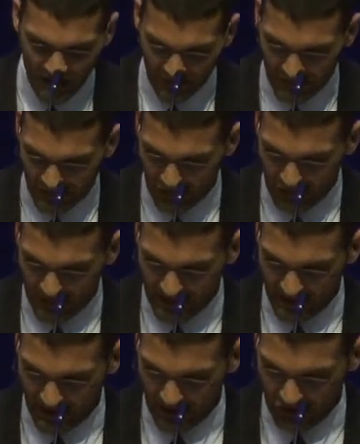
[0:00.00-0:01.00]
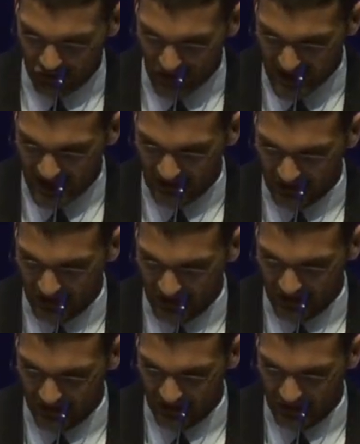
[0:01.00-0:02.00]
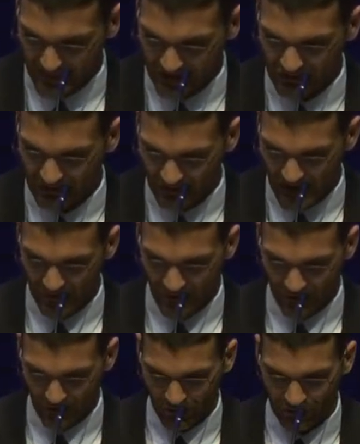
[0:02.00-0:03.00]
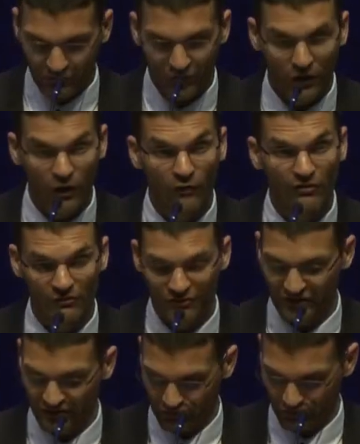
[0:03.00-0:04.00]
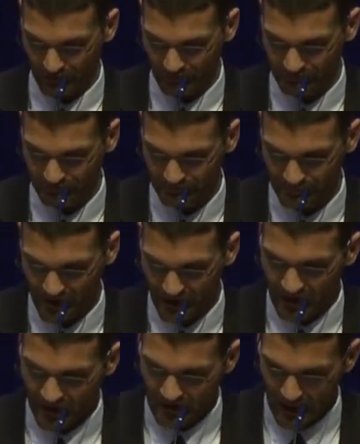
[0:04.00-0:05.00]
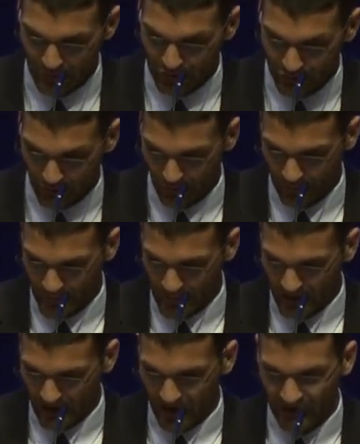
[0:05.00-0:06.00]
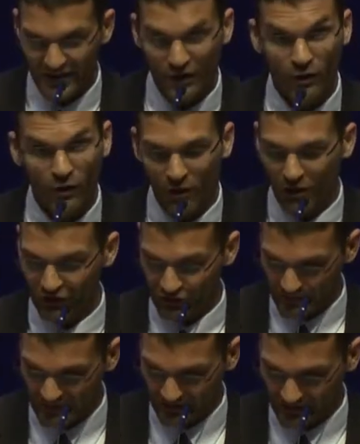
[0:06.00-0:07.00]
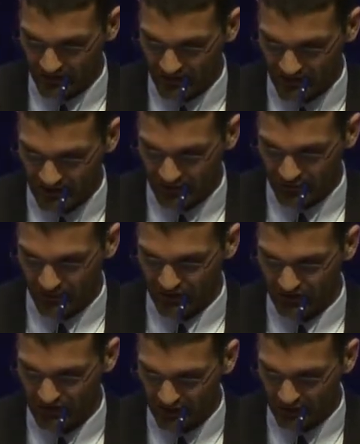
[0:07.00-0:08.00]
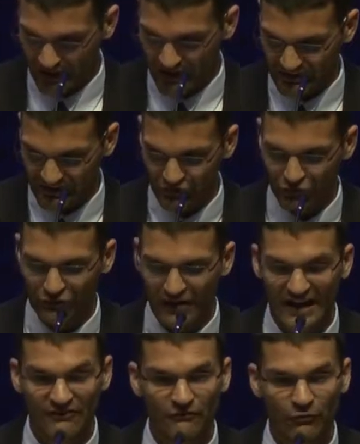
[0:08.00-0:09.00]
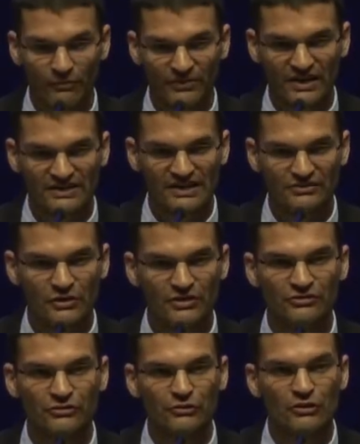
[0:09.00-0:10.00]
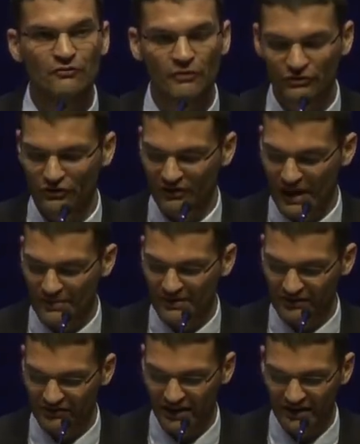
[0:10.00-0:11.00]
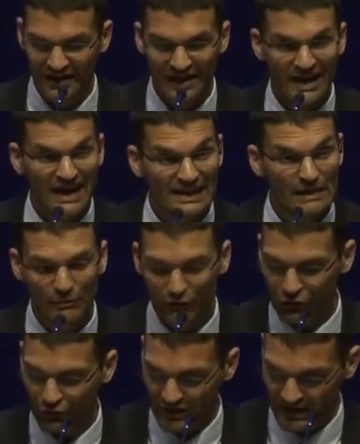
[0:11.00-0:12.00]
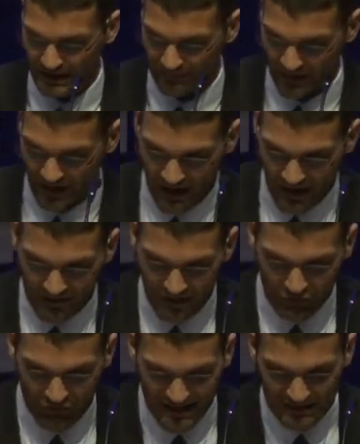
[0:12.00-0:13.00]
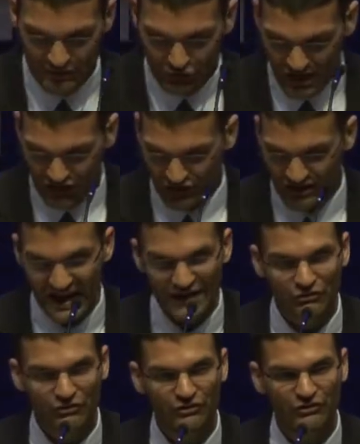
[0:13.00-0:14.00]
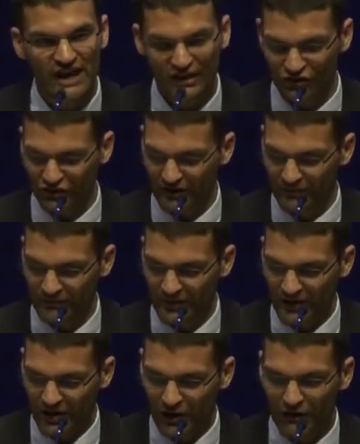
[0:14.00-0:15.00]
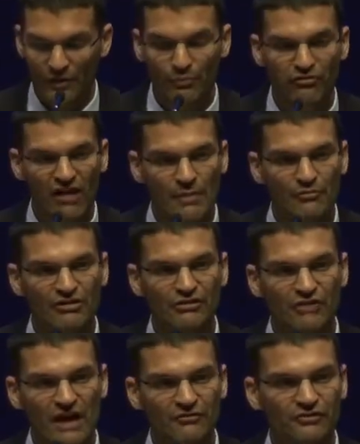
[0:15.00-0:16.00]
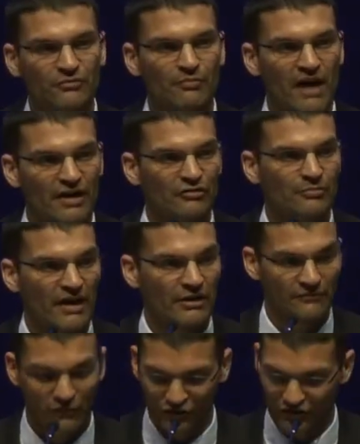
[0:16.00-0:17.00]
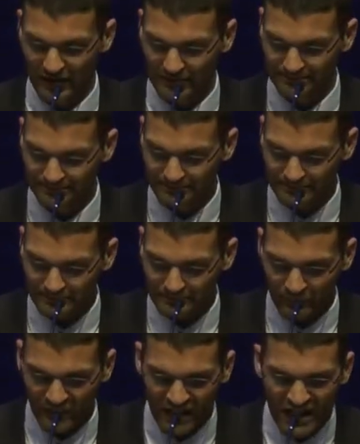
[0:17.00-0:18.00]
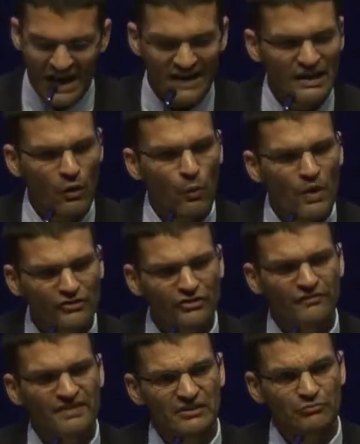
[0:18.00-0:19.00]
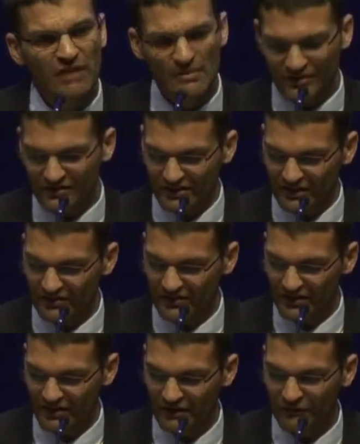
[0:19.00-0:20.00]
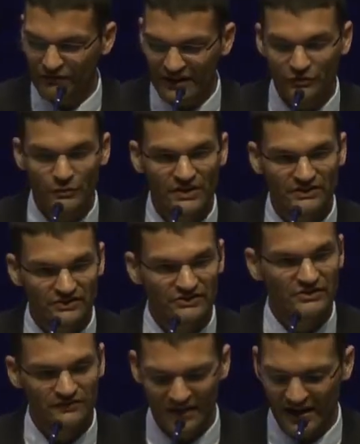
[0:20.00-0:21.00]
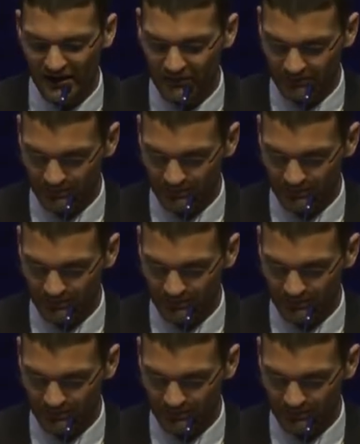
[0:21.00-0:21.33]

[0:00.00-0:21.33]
that there's been a change in the species of life on Earth over Earth's history. Number two, that all species are descended from a single ancestral life form. This idea is known as universal common descent. And number three, that random mutation and natural selection are the primary drivers of modern biodiversity. Now, which of these premises conflicts with the existence of God?